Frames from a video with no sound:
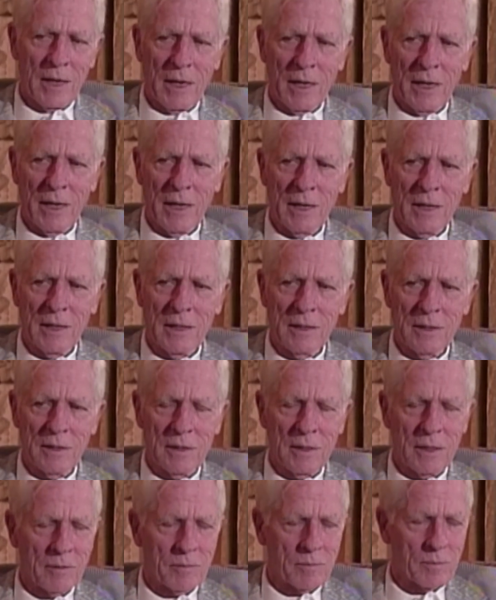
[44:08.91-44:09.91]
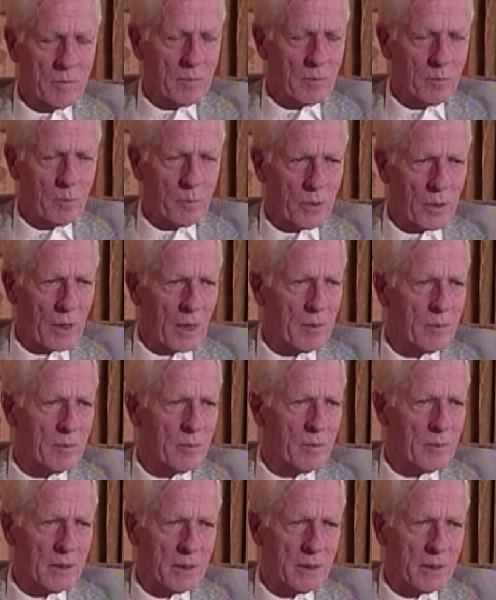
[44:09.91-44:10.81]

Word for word: And the problem,